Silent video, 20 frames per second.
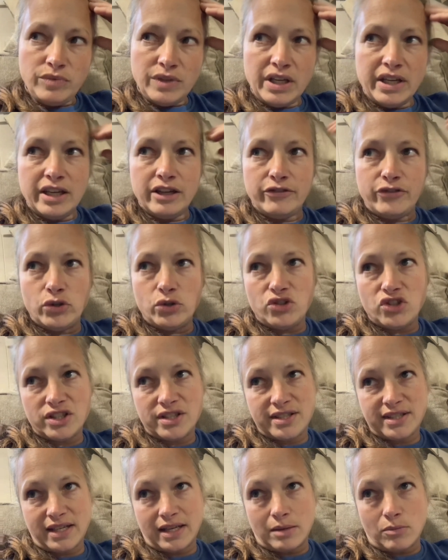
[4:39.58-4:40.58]
If you
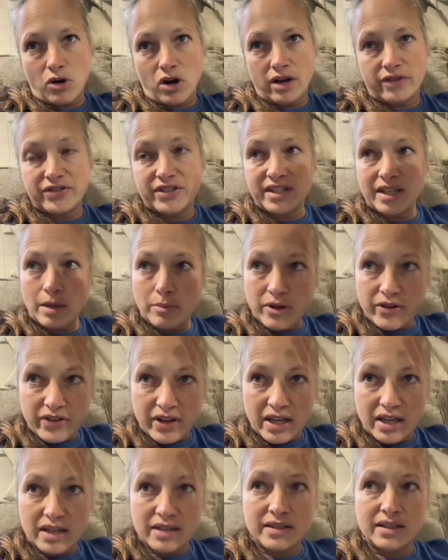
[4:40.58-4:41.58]
just skim off some of
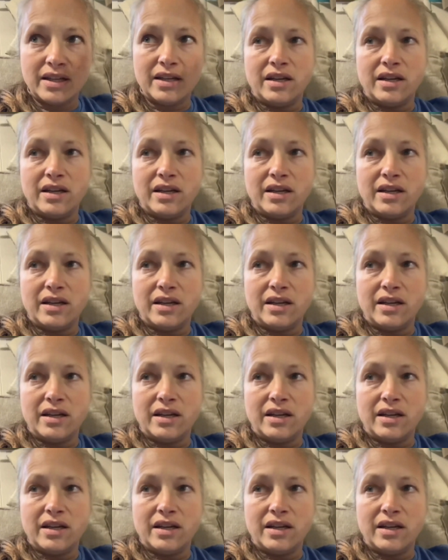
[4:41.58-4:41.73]
it,